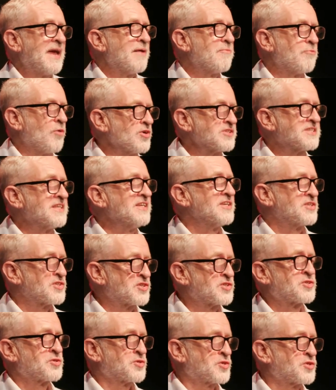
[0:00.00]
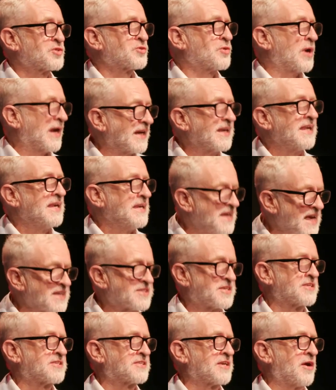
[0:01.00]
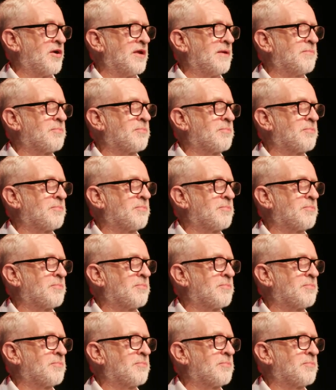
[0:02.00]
it wasn't strictly necessary